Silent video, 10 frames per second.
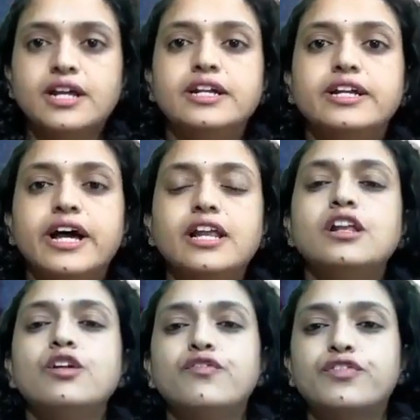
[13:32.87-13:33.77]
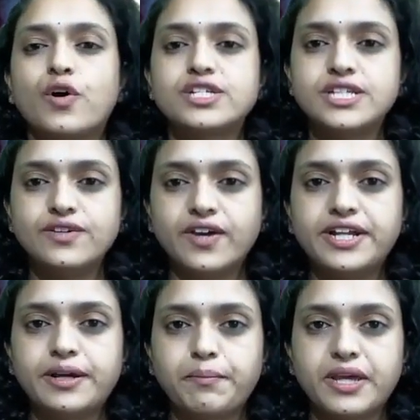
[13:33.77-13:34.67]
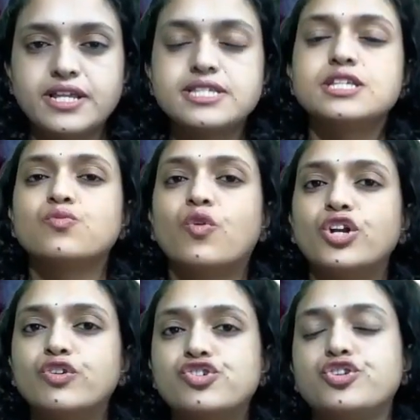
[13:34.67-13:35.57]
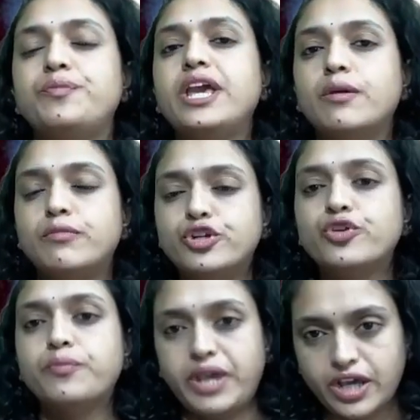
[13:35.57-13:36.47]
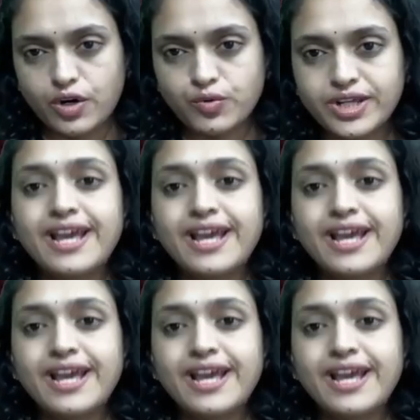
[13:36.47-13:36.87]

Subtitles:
Dull frosty white appearance is what you should be able to make out.